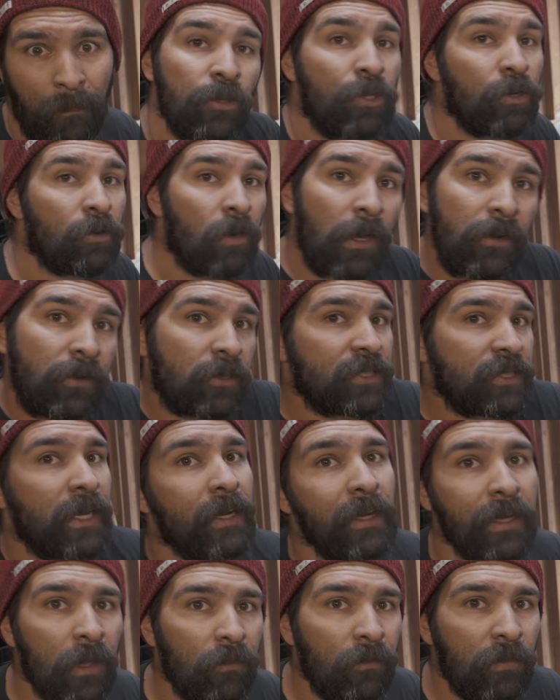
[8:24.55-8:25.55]
Your
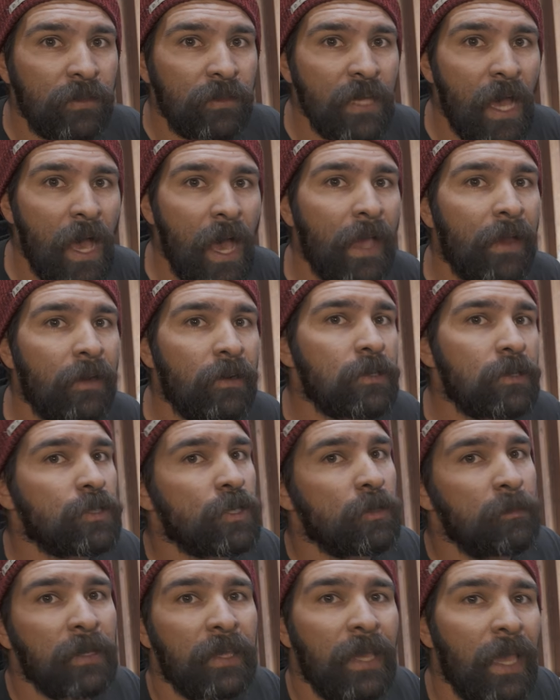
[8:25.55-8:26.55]
understanding of the tires,
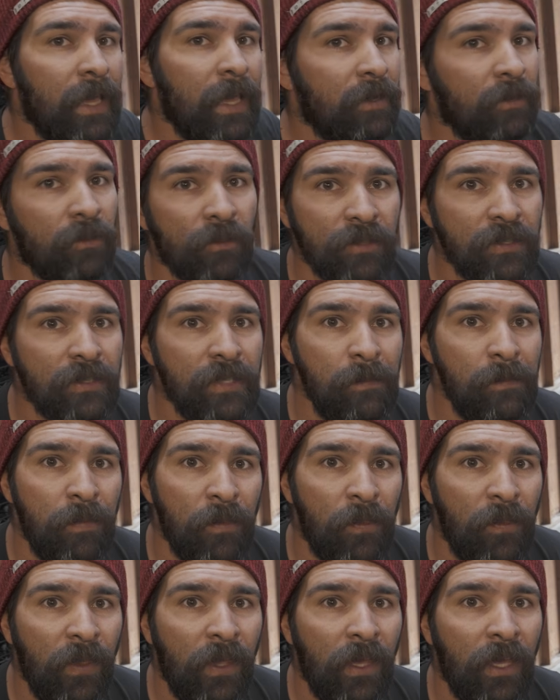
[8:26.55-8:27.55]
your mechanical
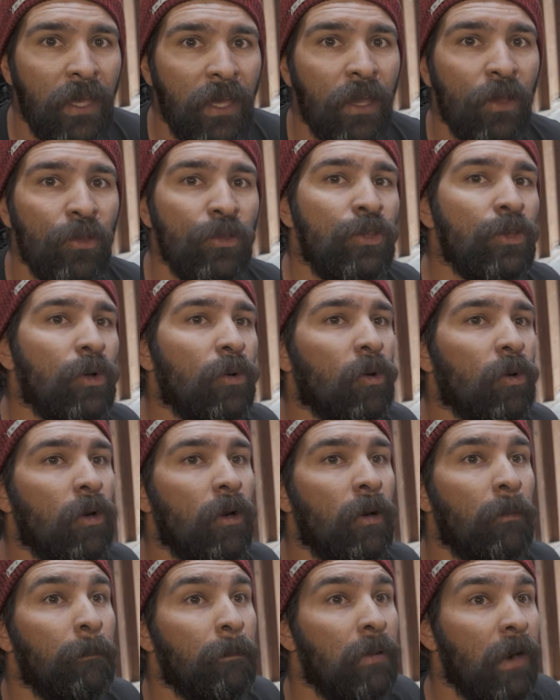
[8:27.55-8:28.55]
sympathy,
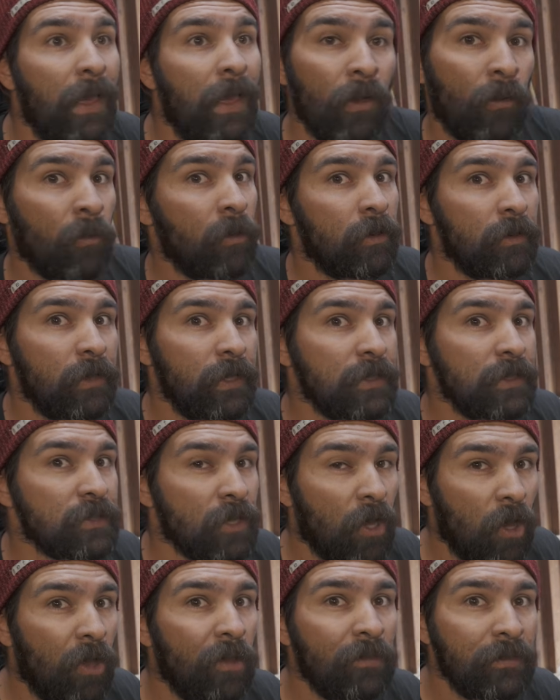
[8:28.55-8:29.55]
your priorities
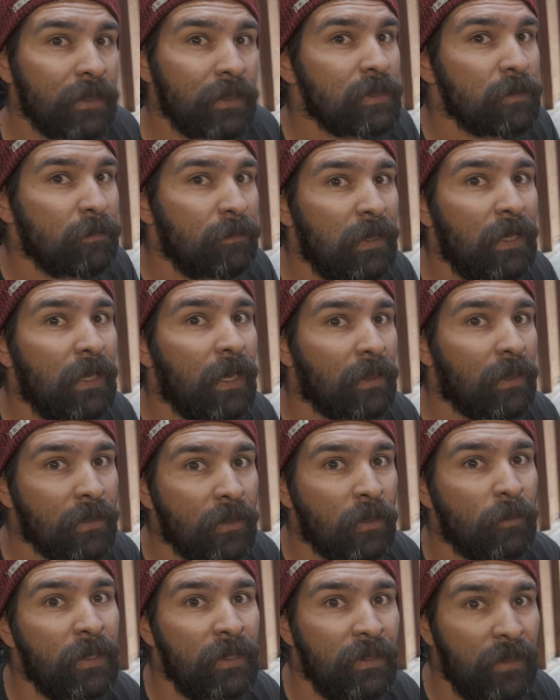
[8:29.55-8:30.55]
all need to be a
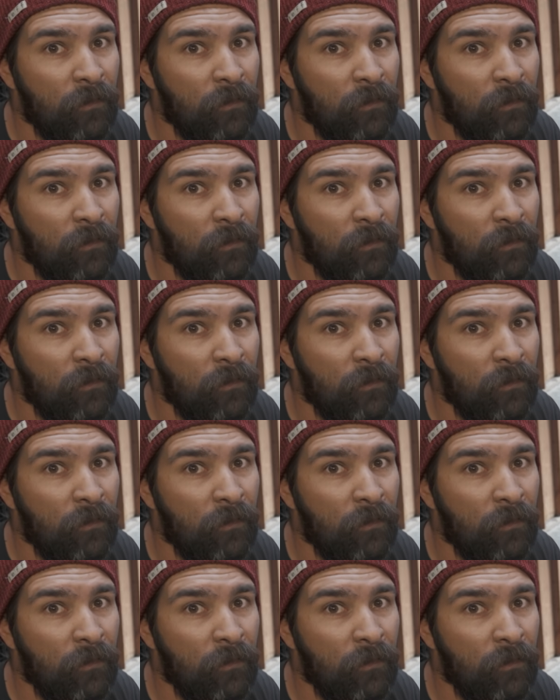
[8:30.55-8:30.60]
little bit